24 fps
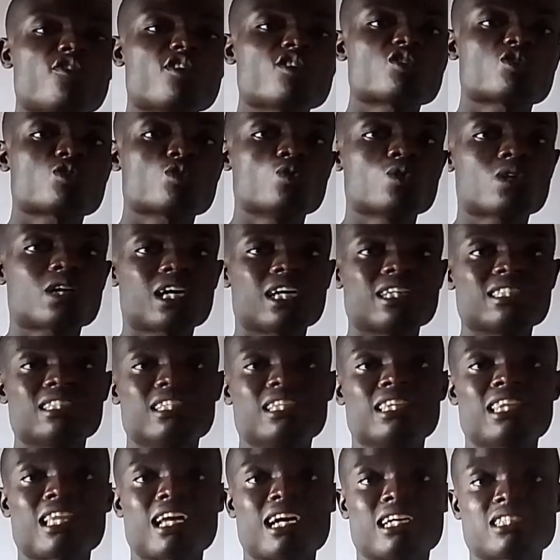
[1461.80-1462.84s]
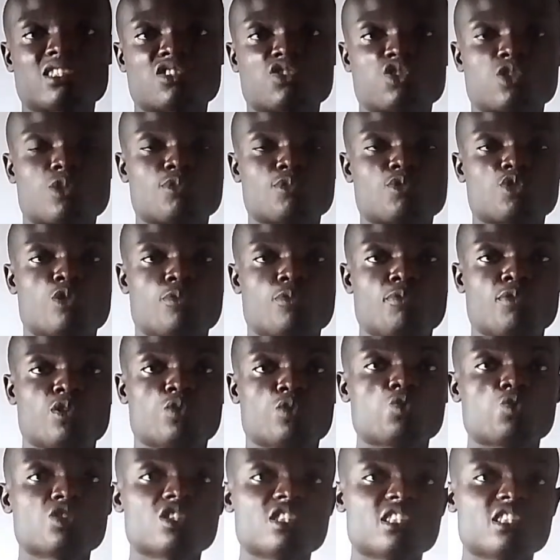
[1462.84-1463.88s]
we move on to look at the last
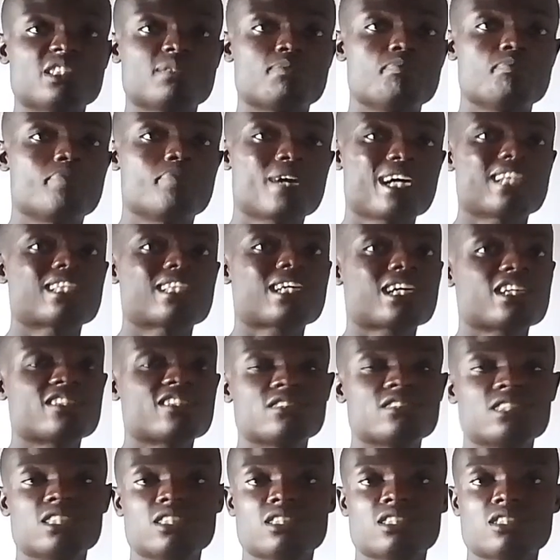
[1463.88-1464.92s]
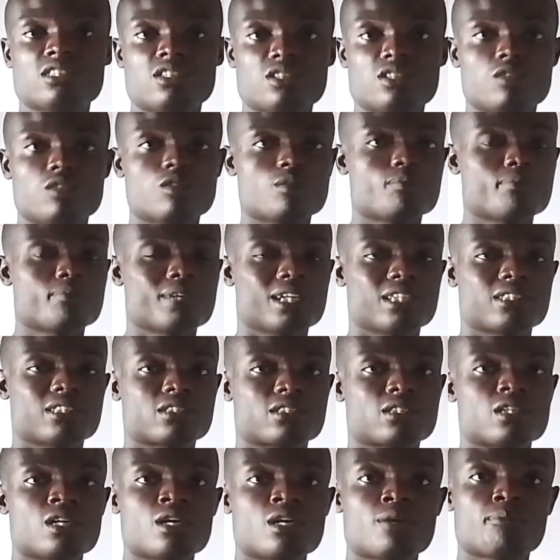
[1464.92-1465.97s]
subtopic, which is binary
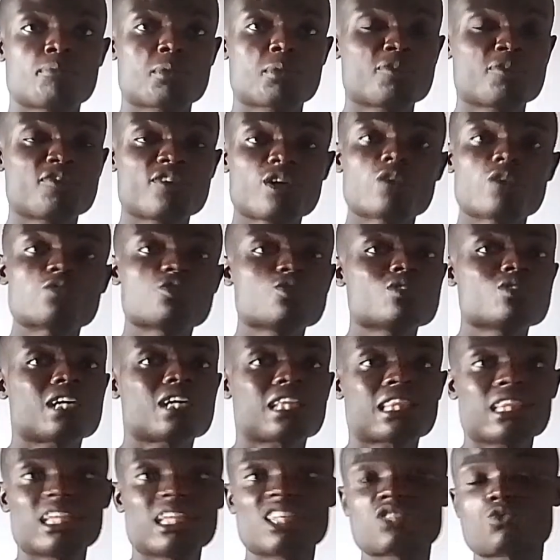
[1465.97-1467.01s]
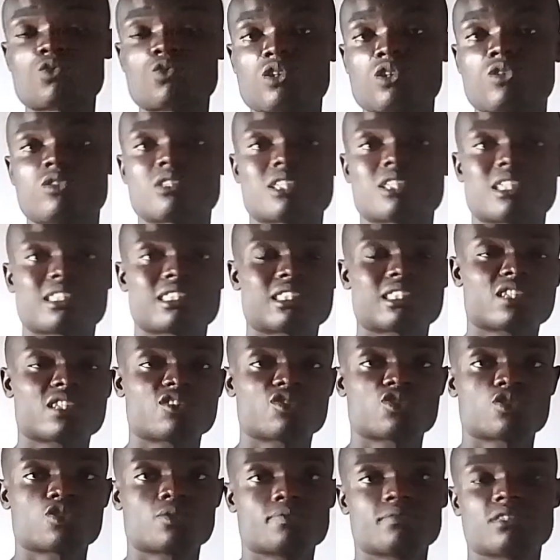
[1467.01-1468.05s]
numbers. But before we do that, let's quickly
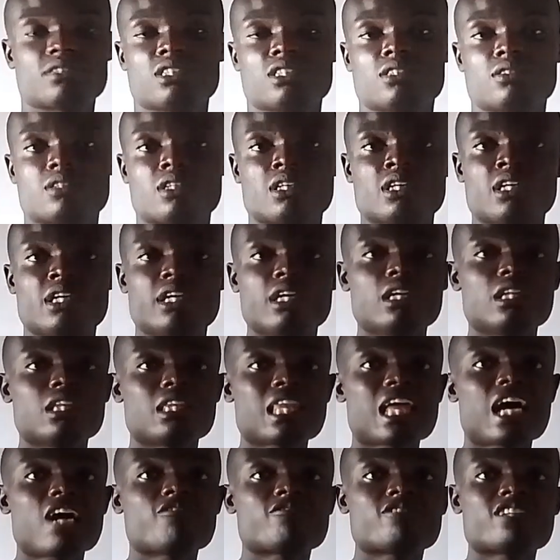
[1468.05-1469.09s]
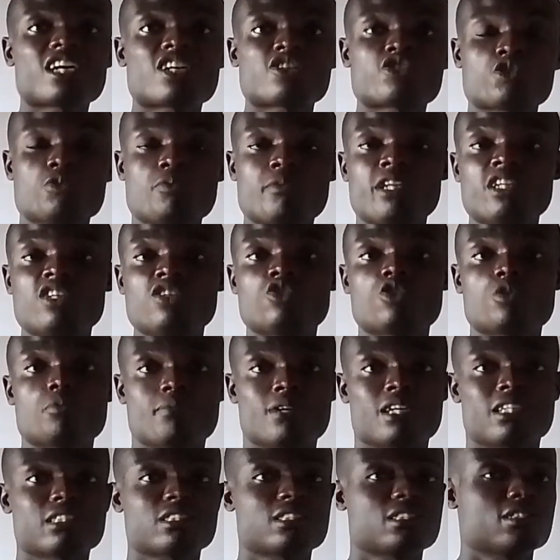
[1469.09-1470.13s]
understand something. In life, there are so many
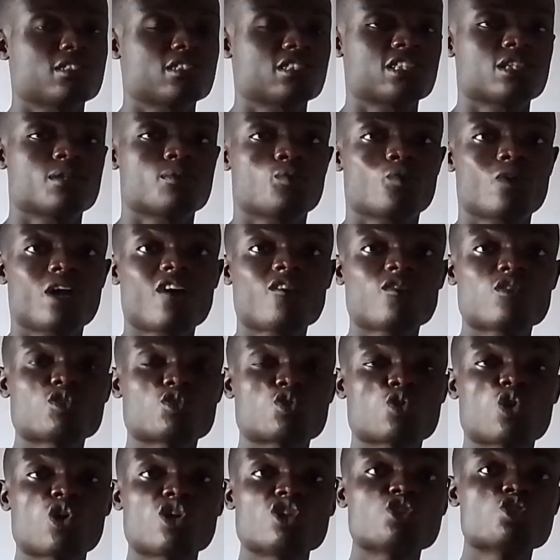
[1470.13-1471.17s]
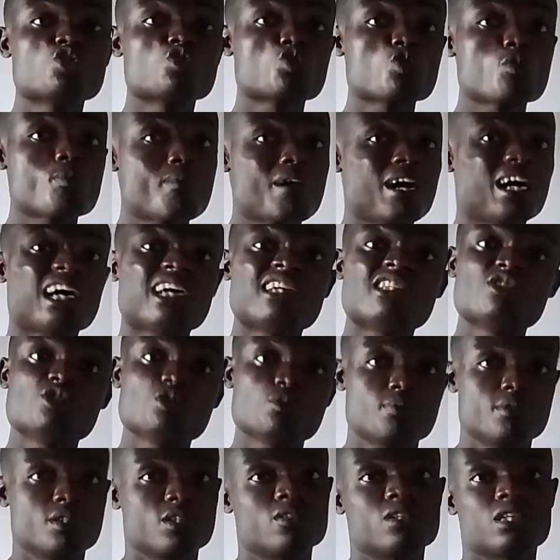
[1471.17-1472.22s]
number systems. We have what we call the
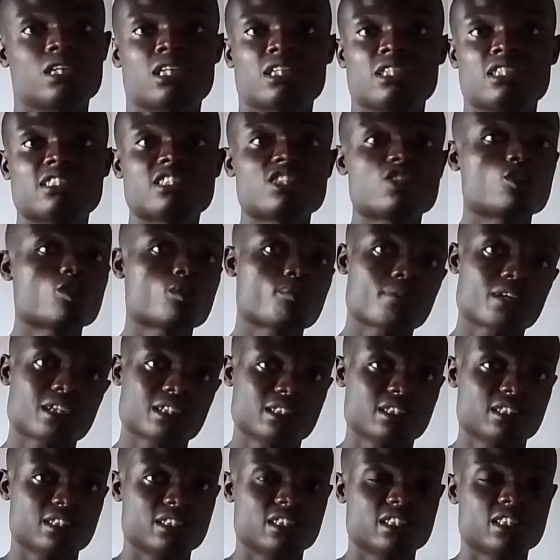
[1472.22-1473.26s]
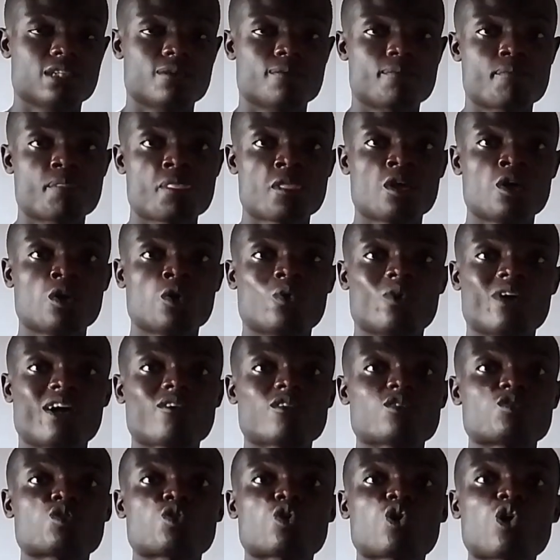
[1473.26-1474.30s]
Roman numeral, it's a number system.
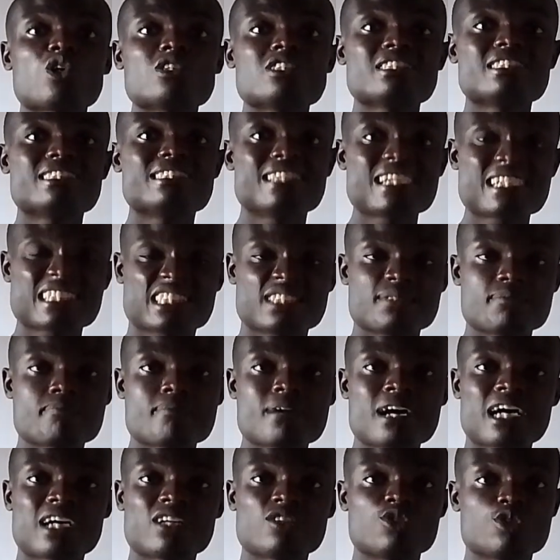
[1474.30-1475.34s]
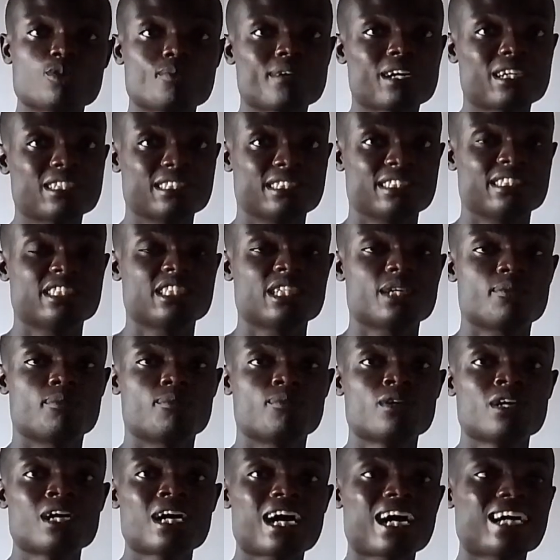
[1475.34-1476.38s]
We have what we call the decimal number
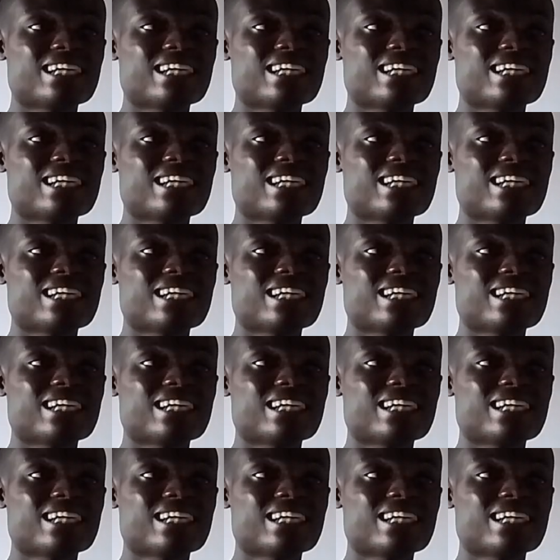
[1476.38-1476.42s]
system.